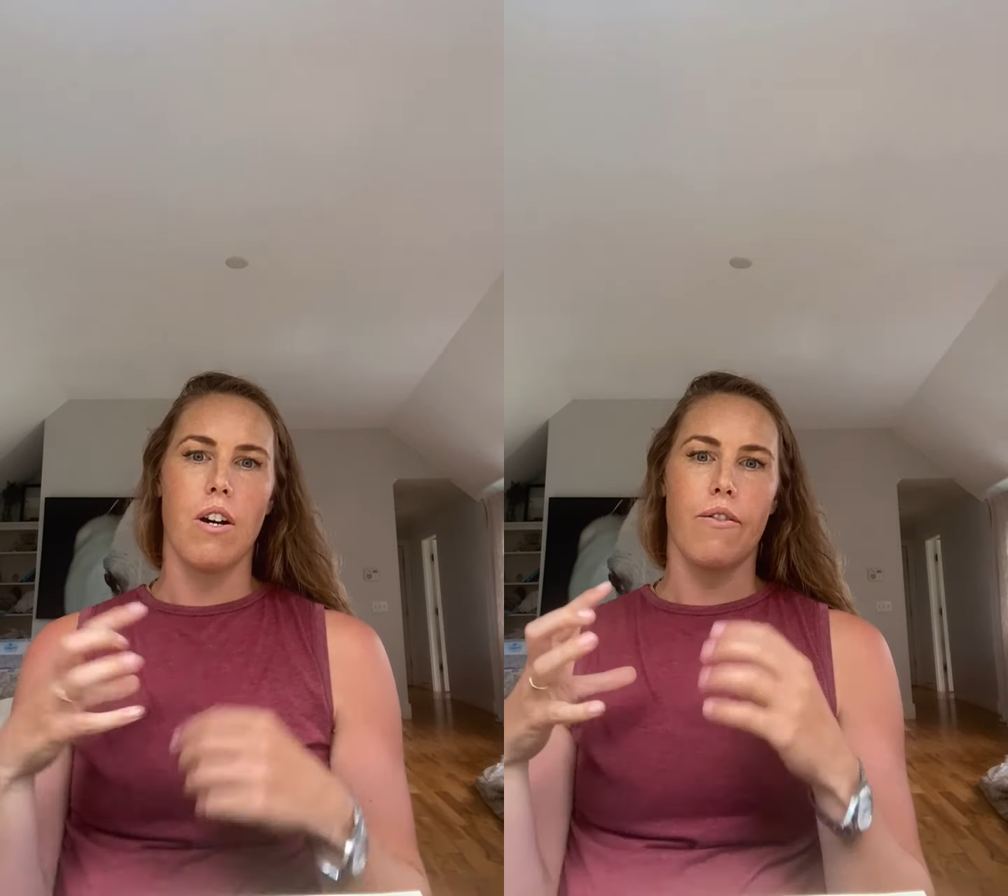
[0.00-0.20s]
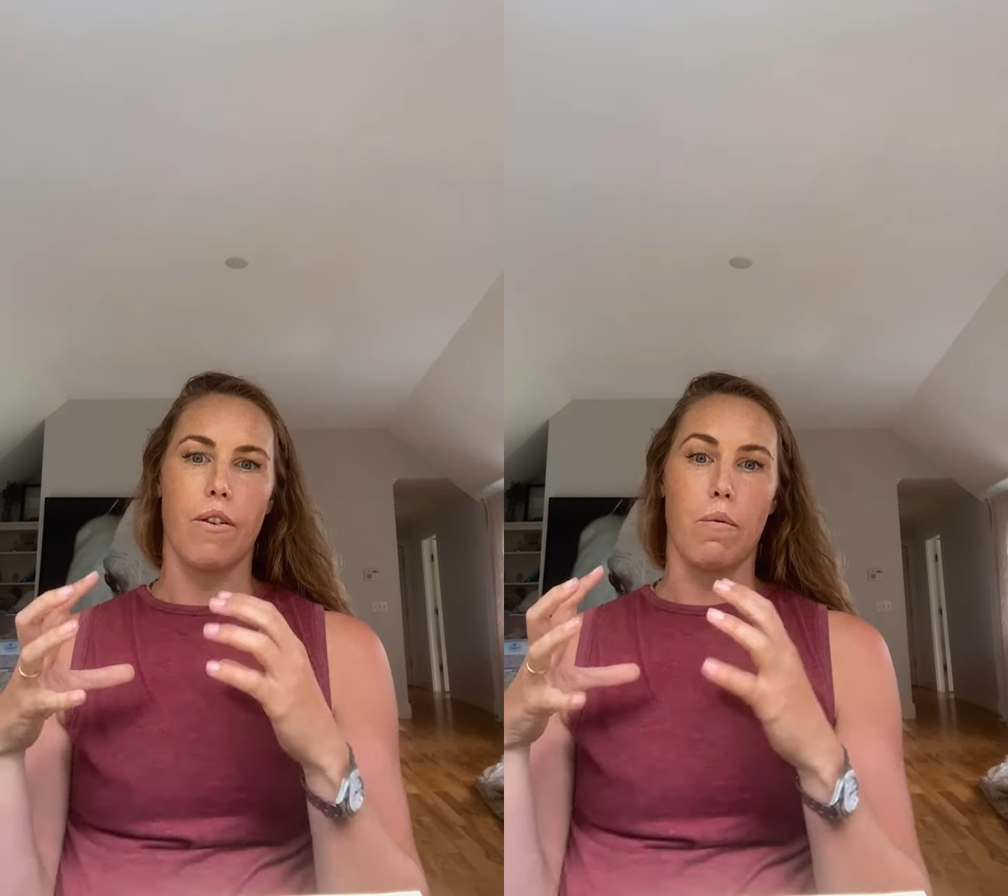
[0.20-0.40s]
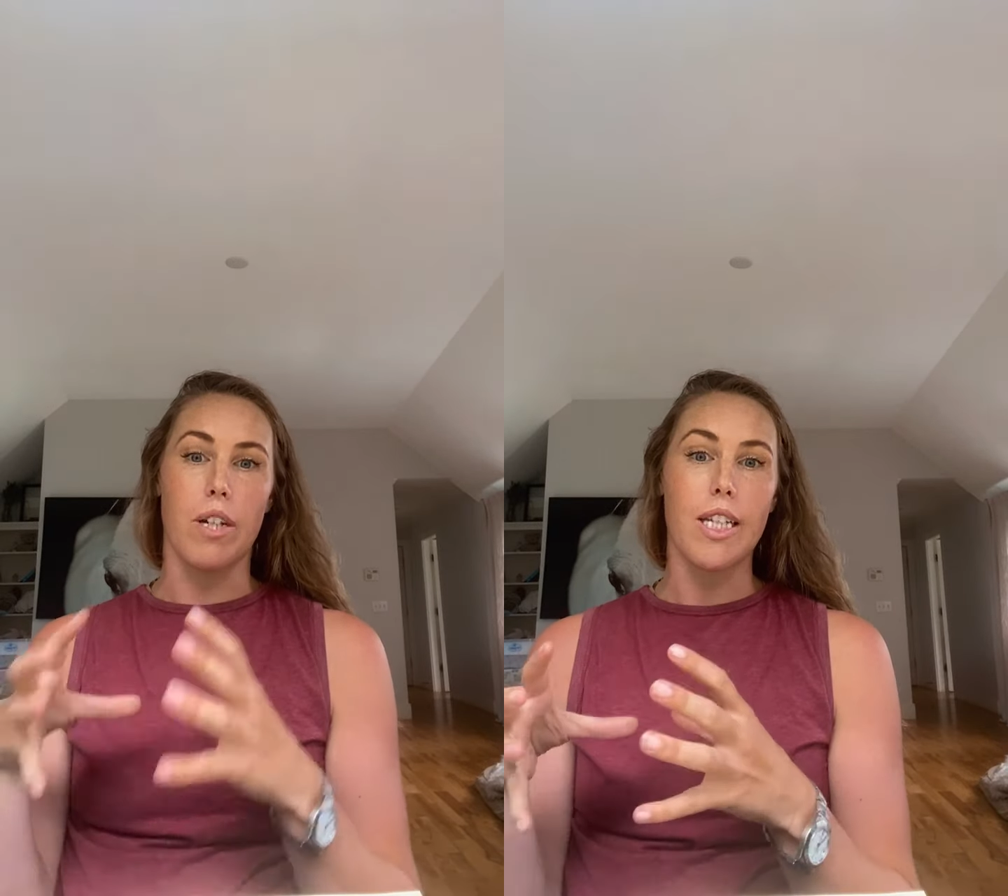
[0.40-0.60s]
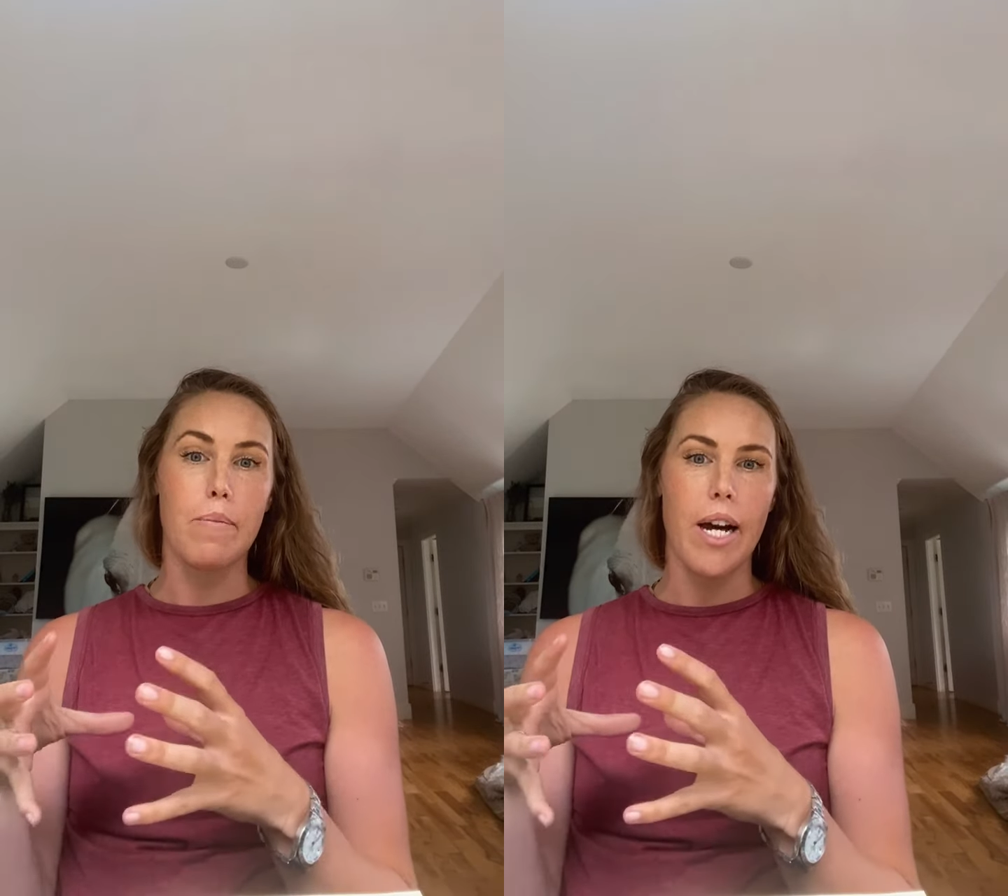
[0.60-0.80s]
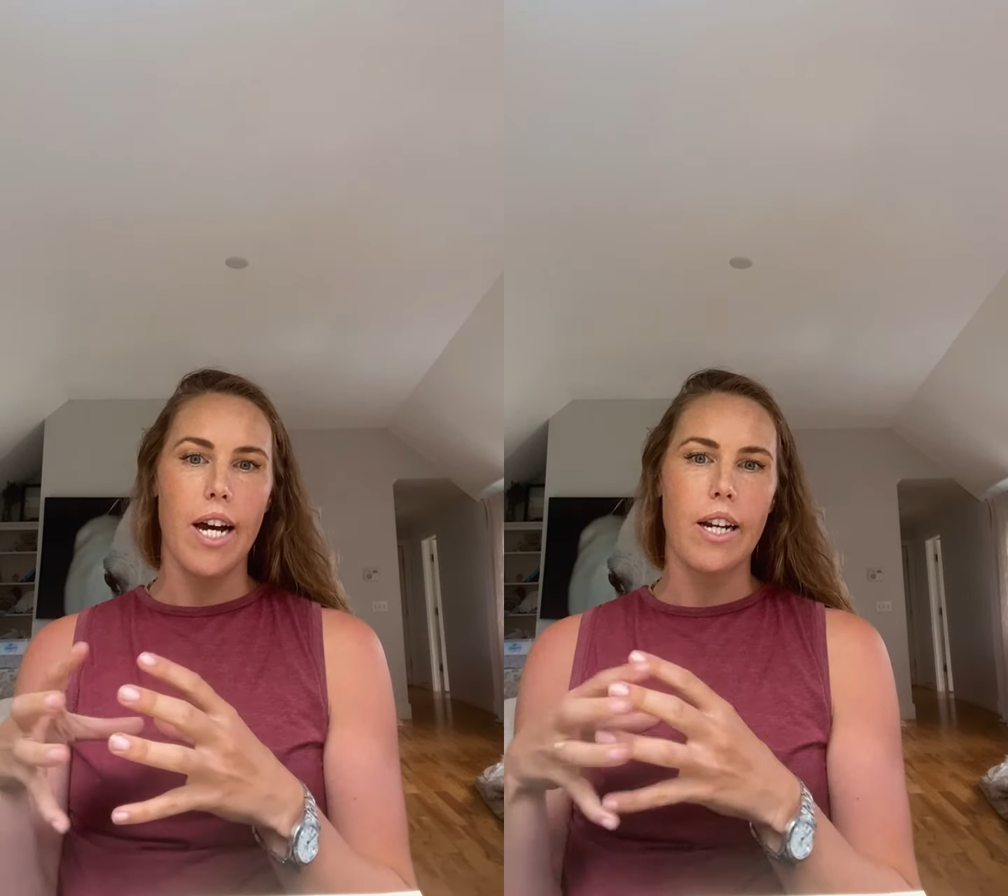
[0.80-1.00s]
from really
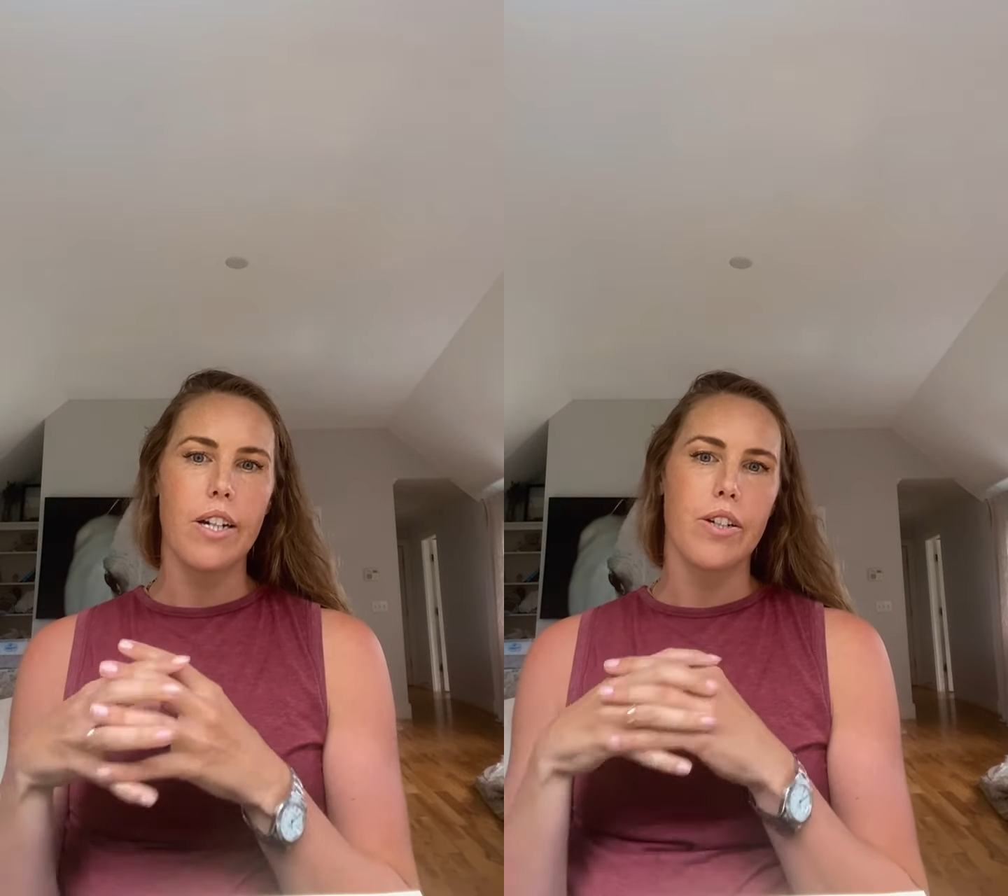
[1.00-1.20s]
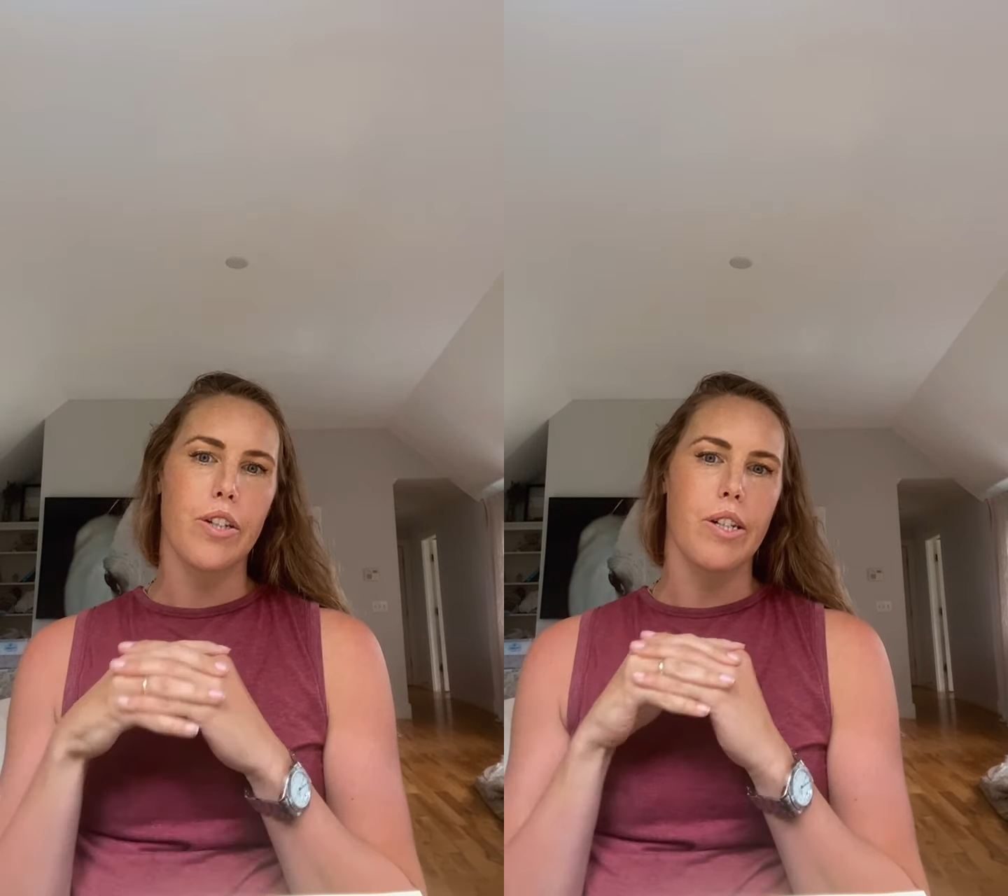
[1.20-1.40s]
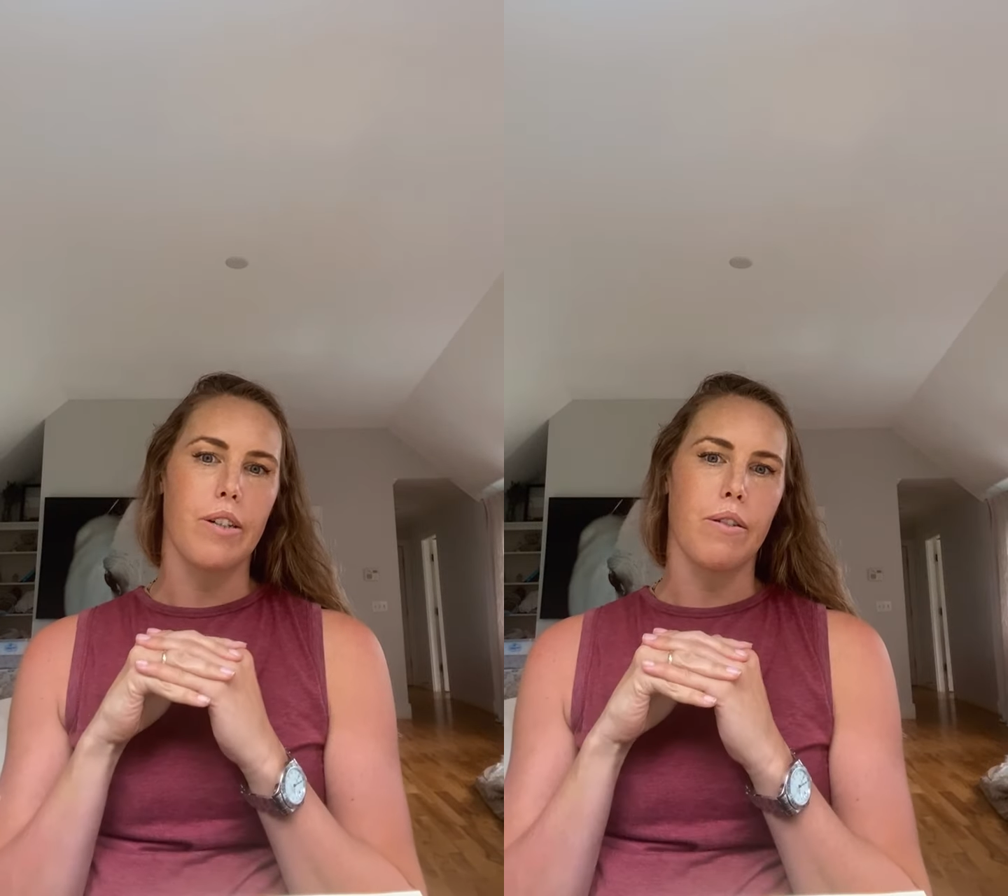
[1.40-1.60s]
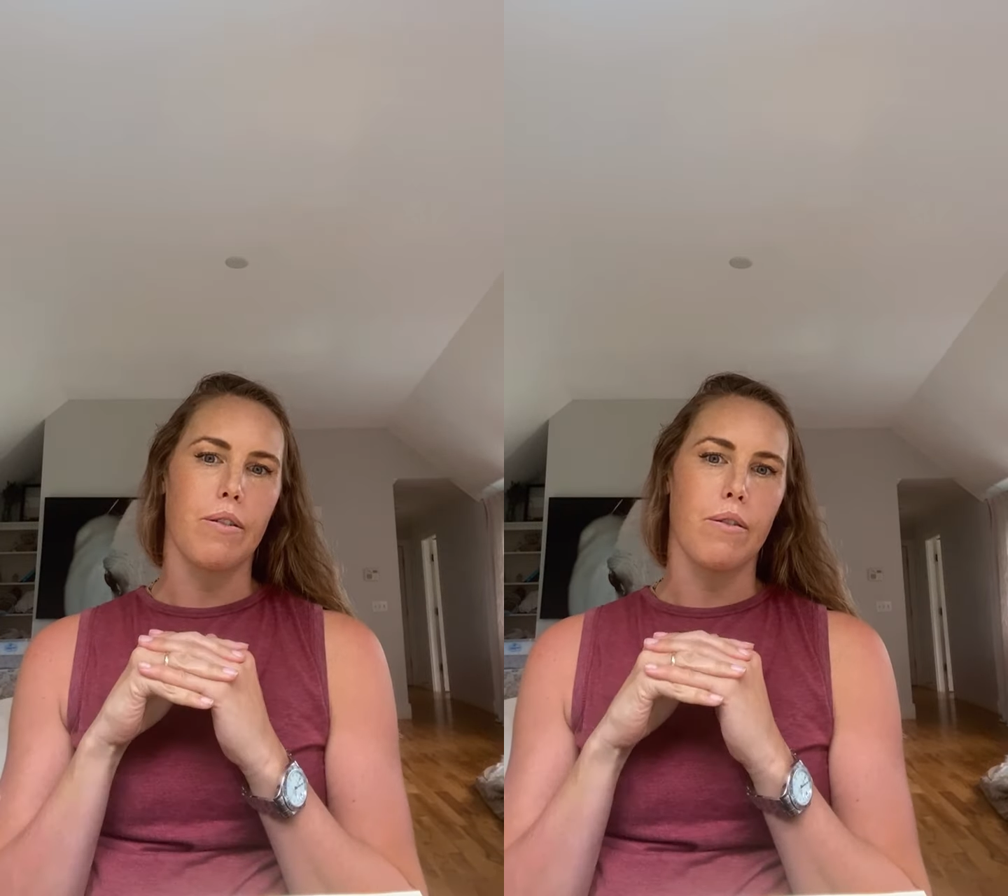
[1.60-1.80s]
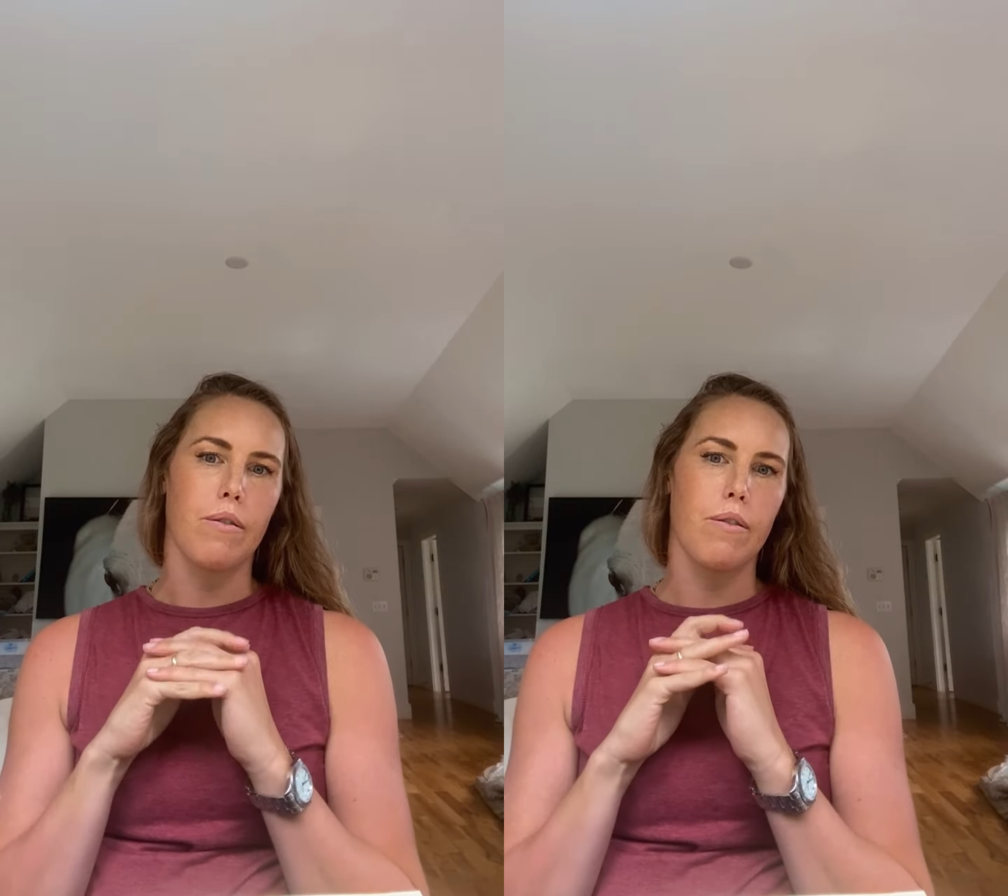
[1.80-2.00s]
bad
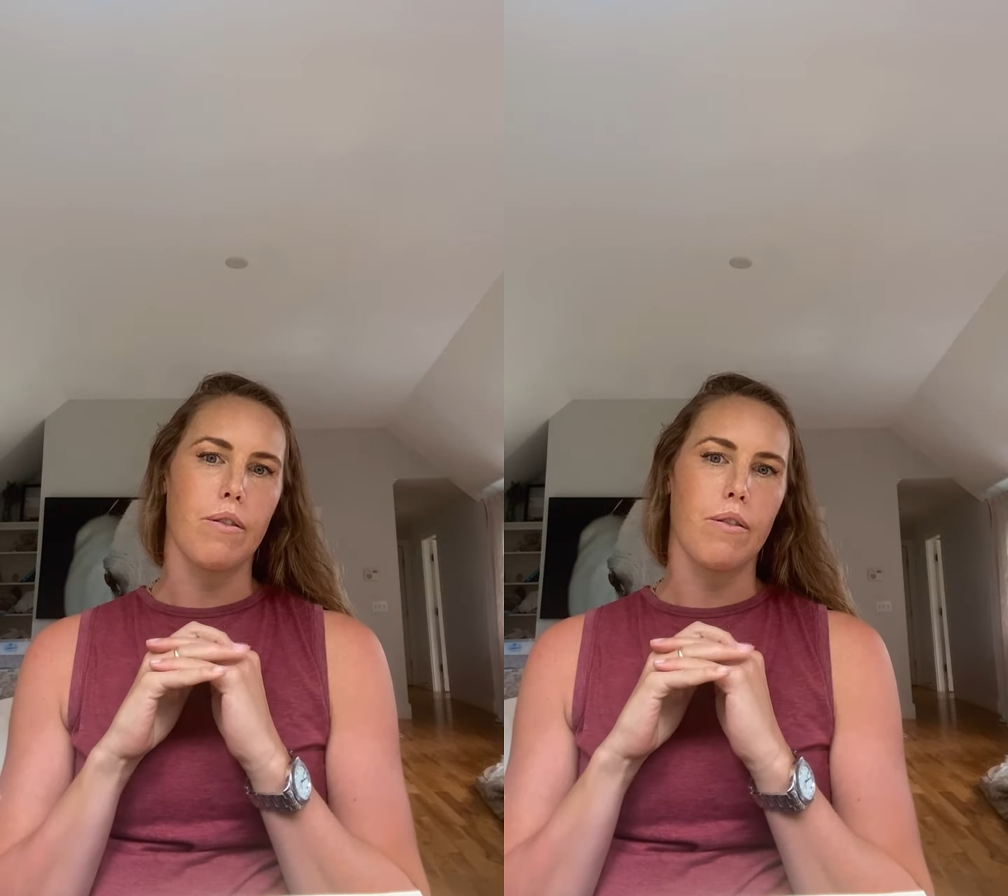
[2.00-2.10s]
to